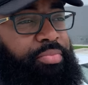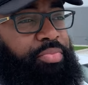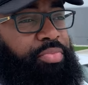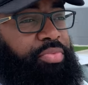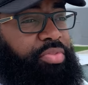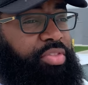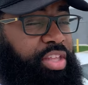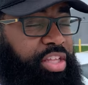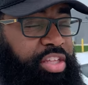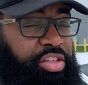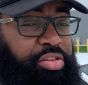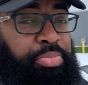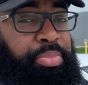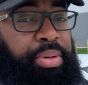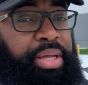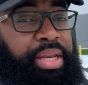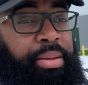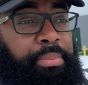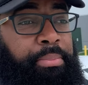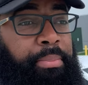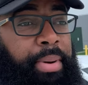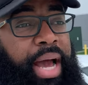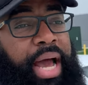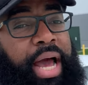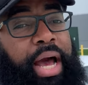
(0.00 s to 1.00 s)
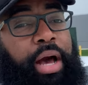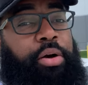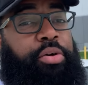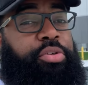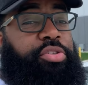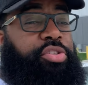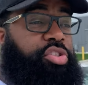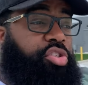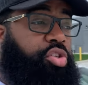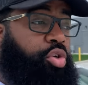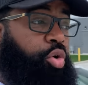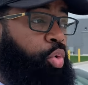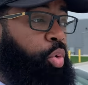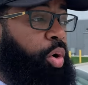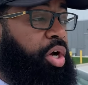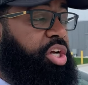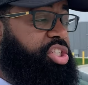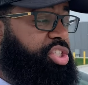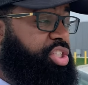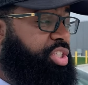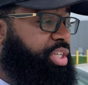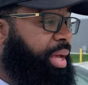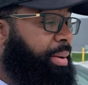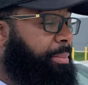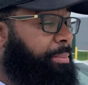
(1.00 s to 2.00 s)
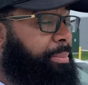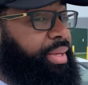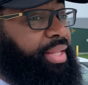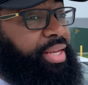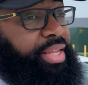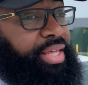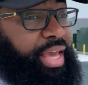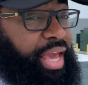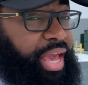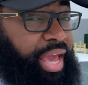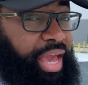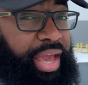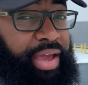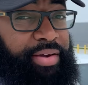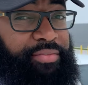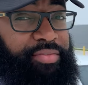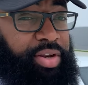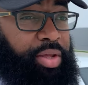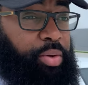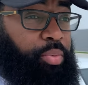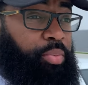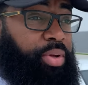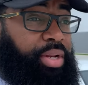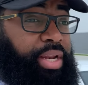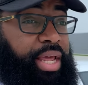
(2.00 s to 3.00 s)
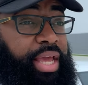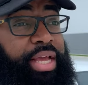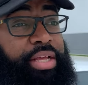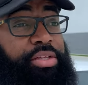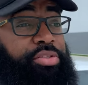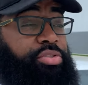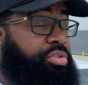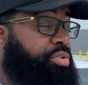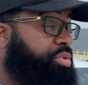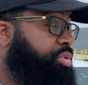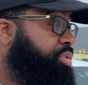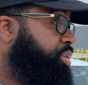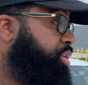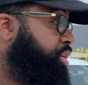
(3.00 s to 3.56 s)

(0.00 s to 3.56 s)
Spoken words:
this many miles is a question that many have and they want answered.